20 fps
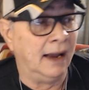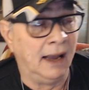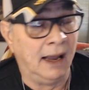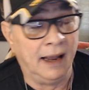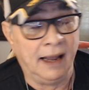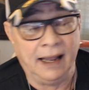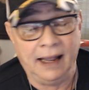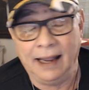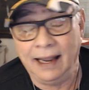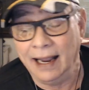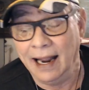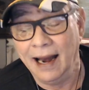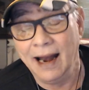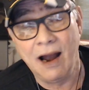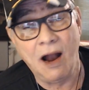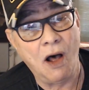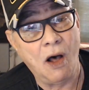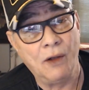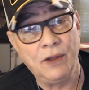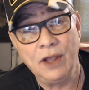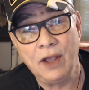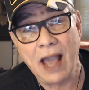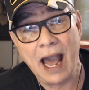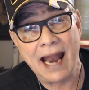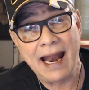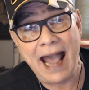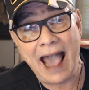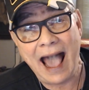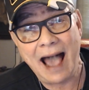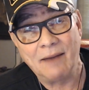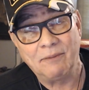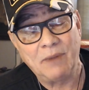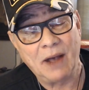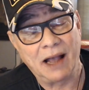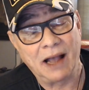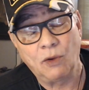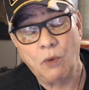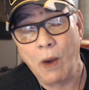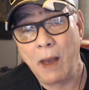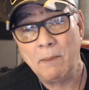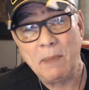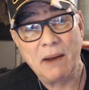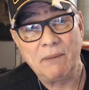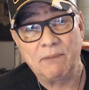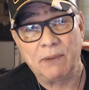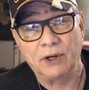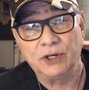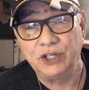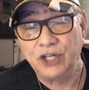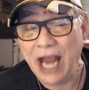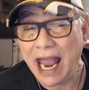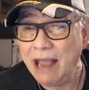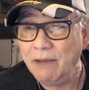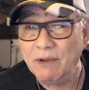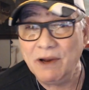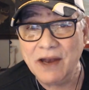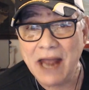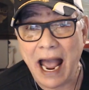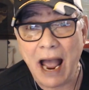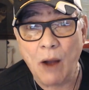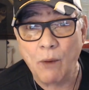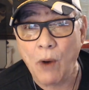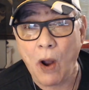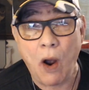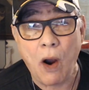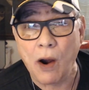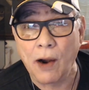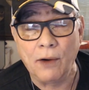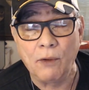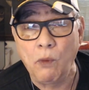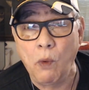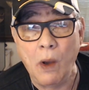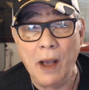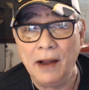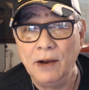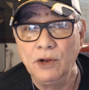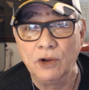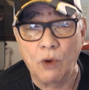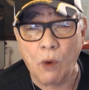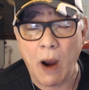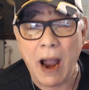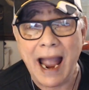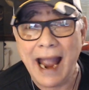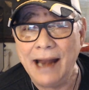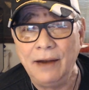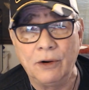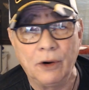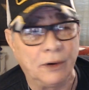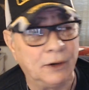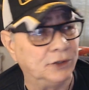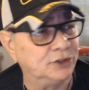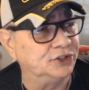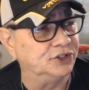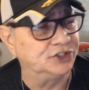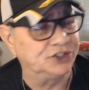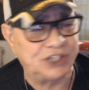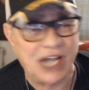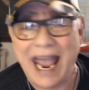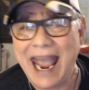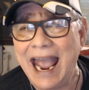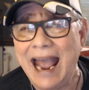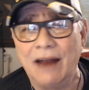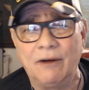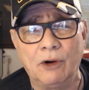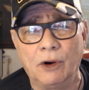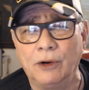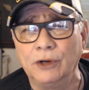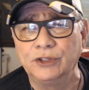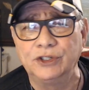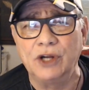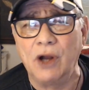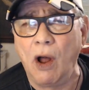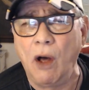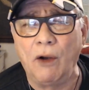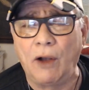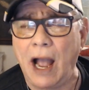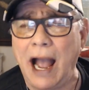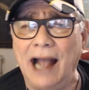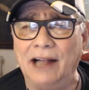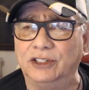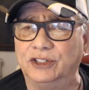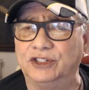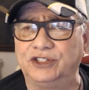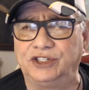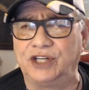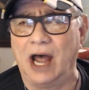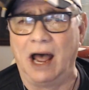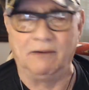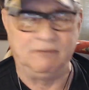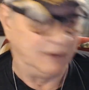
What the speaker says: You know, you got to have equipment for shaving down hardwood and grinders and sanders and all kinds of stuff.